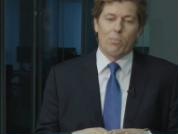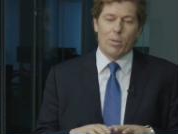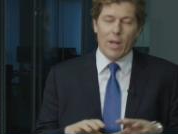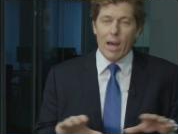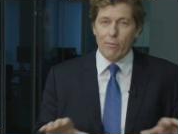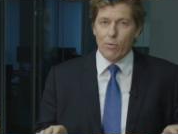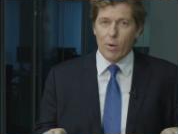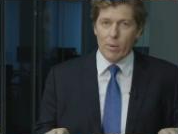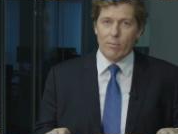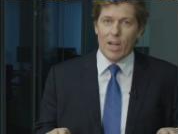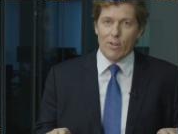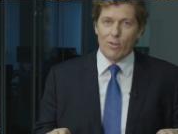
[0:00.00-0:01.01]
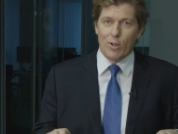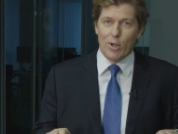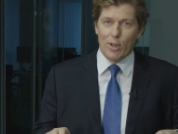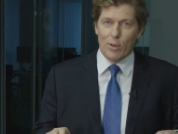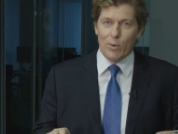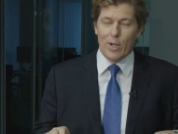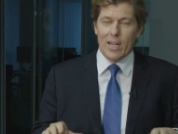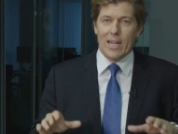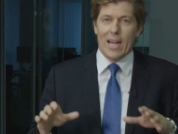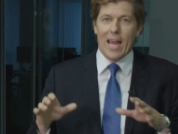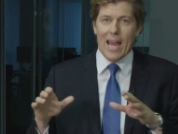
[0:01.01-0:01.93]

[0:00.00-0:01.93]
platform of Das33